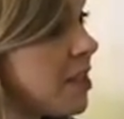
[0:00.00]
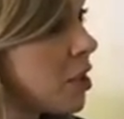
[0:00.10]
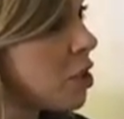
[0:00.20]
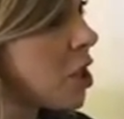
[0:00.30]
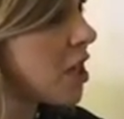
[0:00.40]

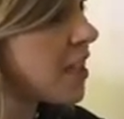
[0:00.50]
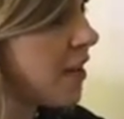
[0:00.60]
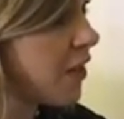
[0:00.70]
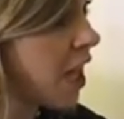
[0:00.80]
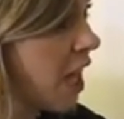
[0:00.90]
sticker shocks
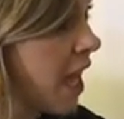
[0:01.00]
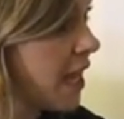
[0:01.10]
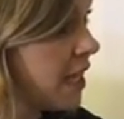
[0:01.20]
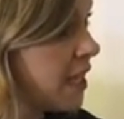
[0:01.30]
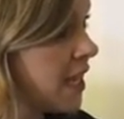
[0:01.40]
every
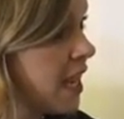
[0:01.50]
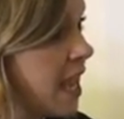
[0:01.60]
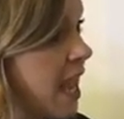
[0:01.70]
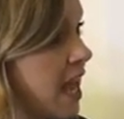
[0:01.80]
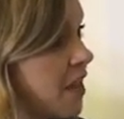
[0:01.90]
client.
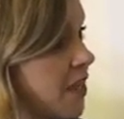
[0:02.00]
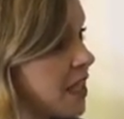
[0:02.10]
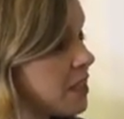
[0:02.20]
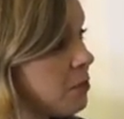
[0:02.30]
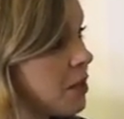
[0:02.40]
And I
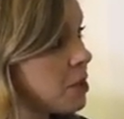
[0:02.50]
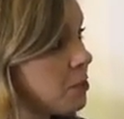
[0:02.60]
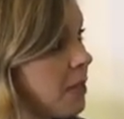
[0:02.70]
think it's much